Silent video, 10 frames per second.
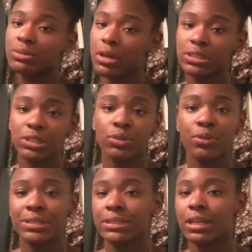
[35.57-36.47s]
When y'all send a
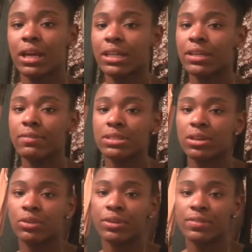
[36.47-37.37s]
request and I gotta give it
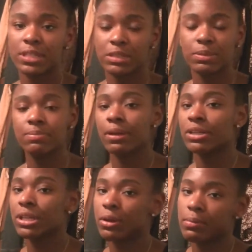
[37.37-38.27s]
to y'all, no ifs, ands, buts about
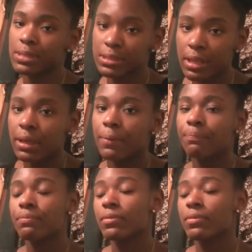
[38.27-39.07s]
it, you dig what I'm saying.